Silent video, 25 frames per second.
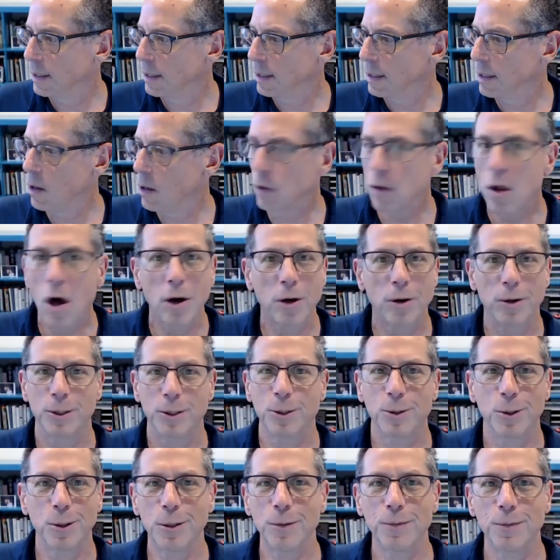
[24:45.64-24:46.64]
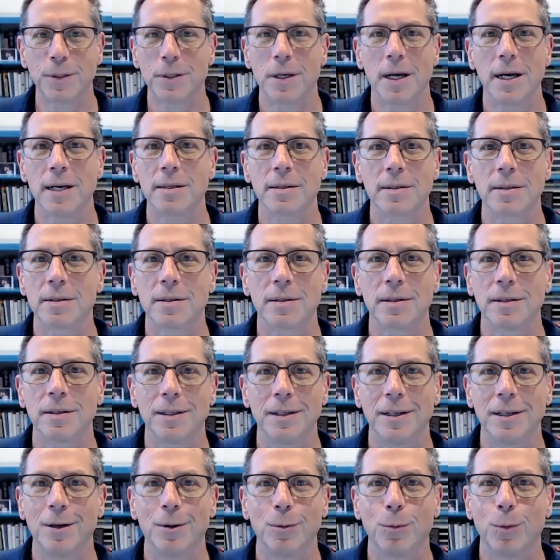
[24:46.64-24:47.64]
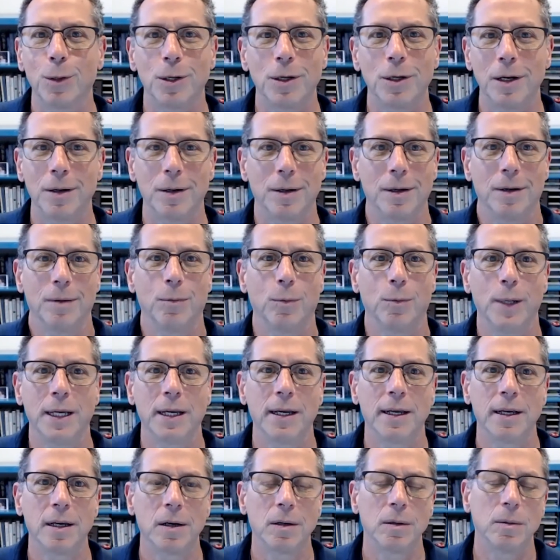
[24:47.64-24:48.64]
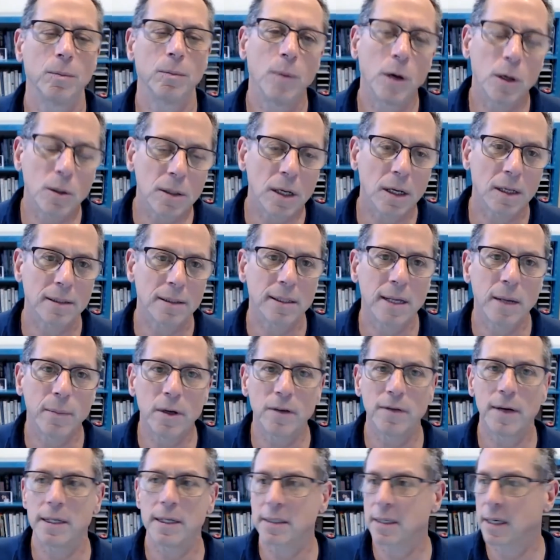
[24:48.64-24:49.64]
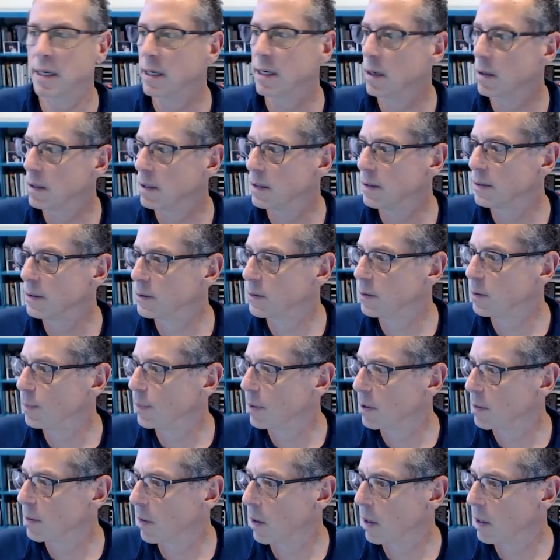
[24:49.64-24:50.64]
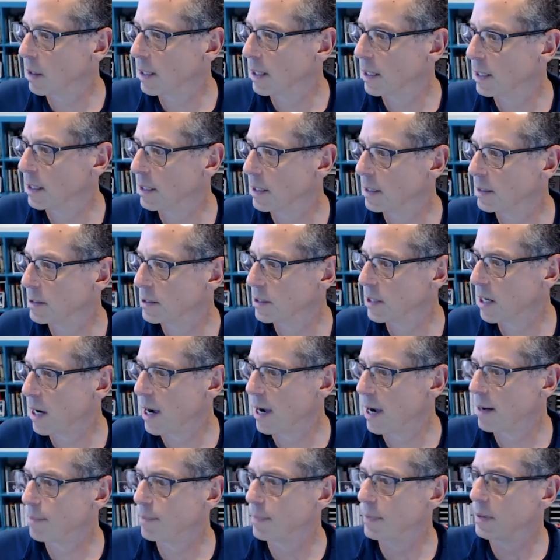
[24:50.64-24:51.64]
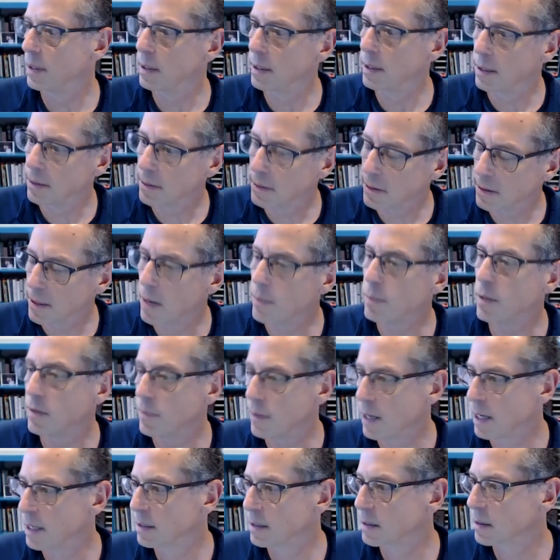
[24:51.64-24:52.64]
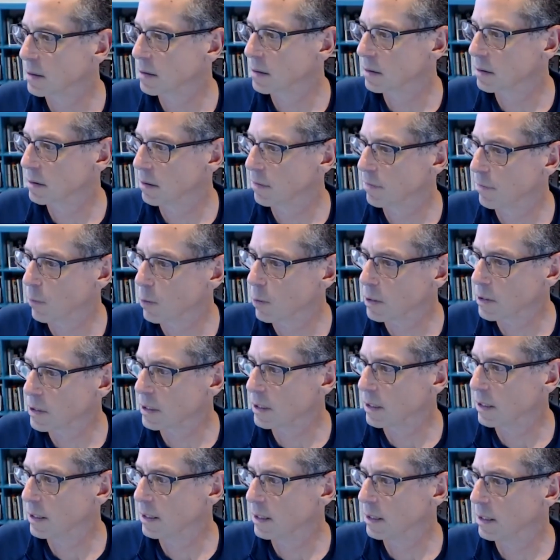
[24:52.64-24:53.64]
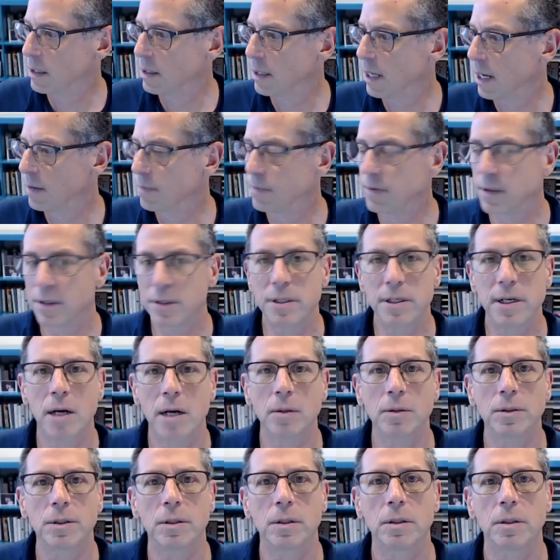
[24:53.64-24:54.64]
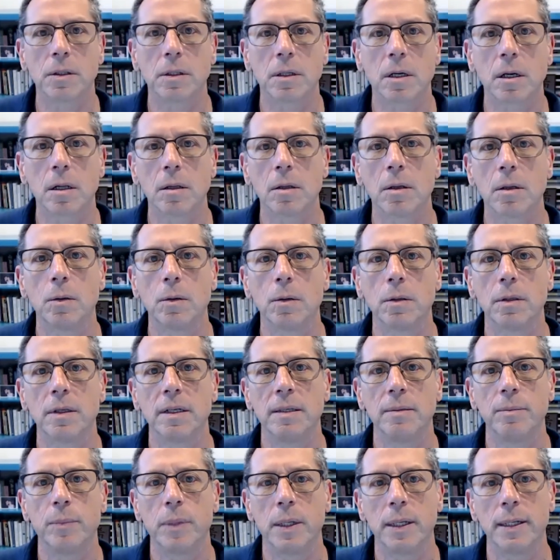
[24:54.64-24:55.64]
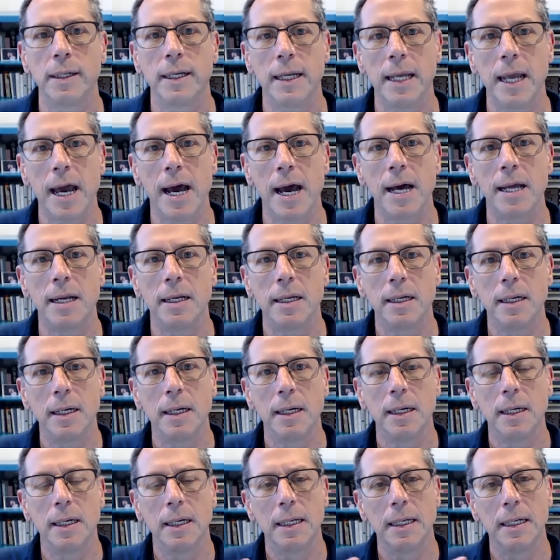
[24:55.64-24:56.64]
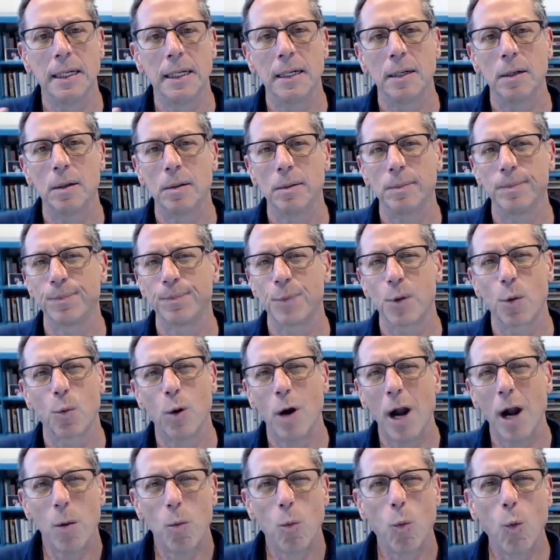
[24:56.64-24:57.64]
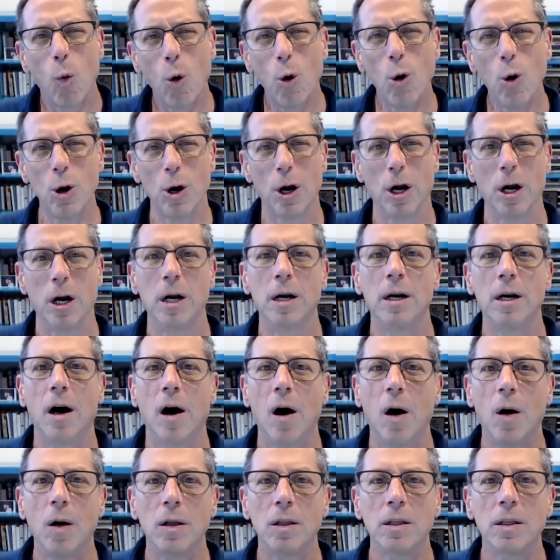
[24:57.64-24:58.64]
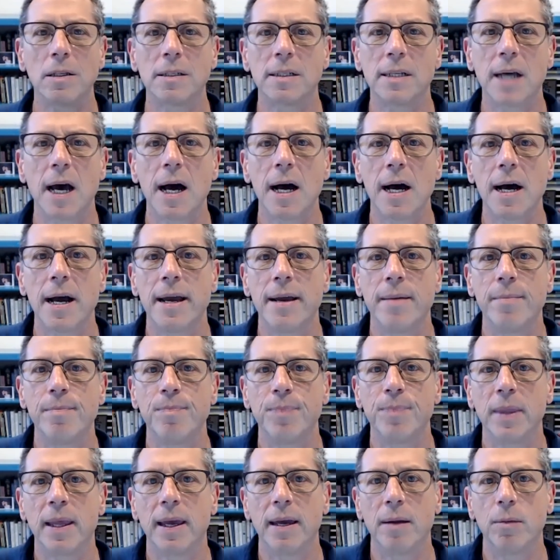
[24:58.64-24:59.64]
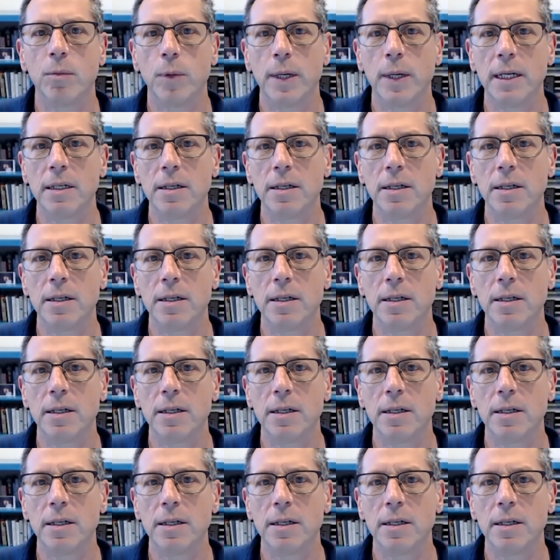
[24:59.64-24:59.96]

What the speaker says: no longer serves us. We can go, some of us can go to the supermarket and shop. Some of us, the fortunate, have the shelter, the clothing, but yet we're at war all the time and we